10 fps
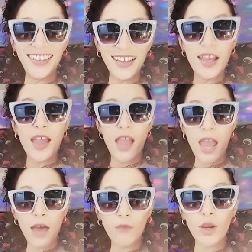
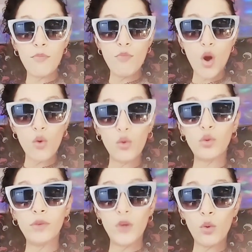every move
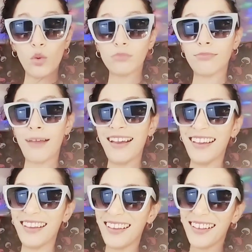you make,
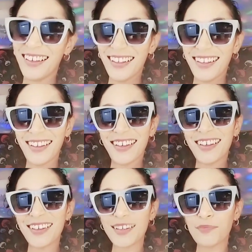uh,
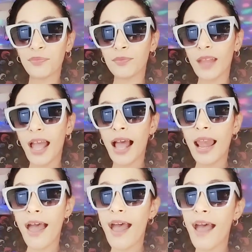I
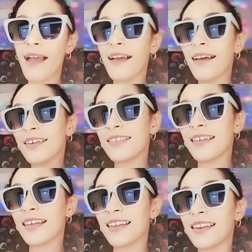like that.
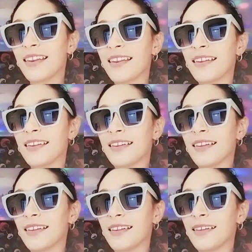
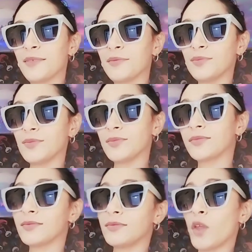Mm,
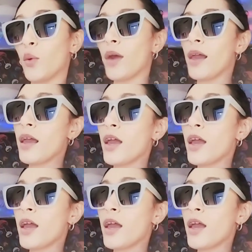the way you